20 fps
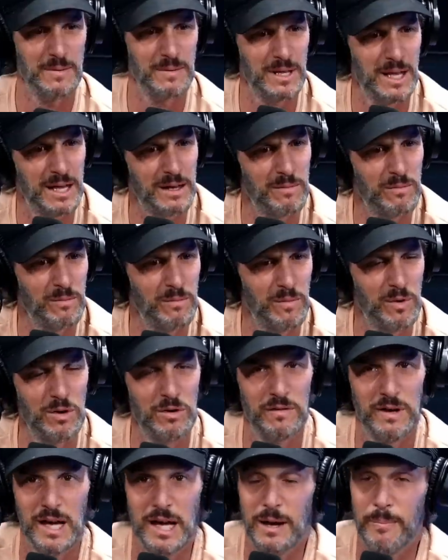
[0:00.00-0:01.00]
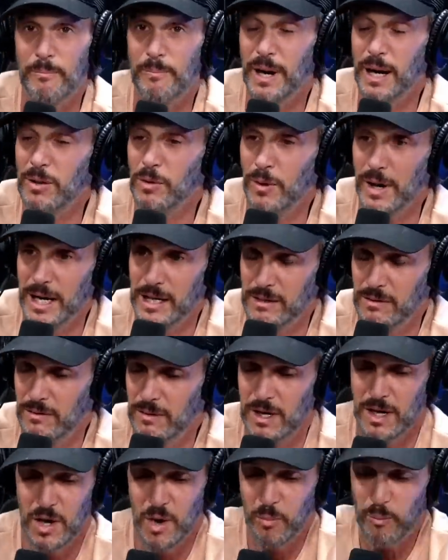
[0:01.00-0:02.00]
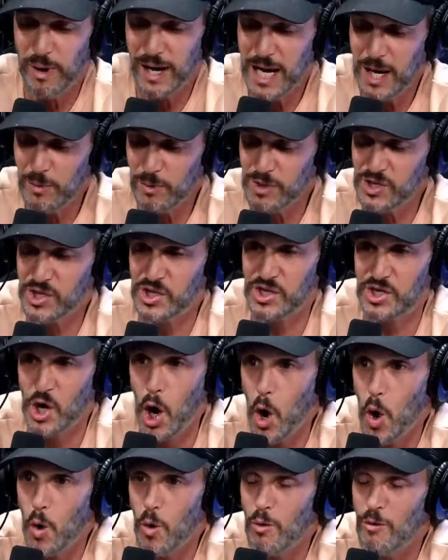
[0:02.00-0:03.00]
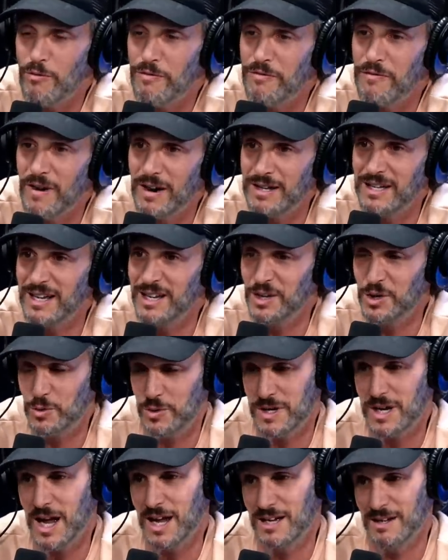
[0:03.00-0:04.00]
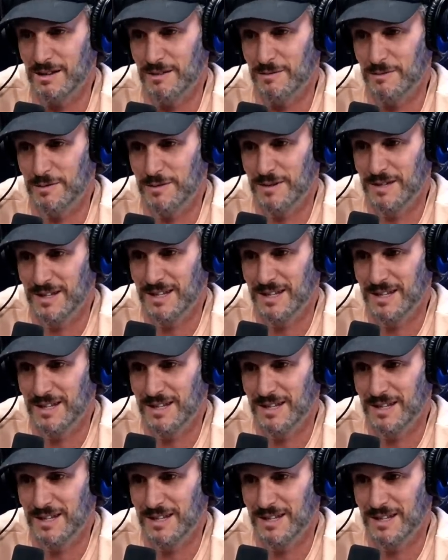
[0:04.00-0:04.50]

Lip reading: of that movie? But it was so fucking creative.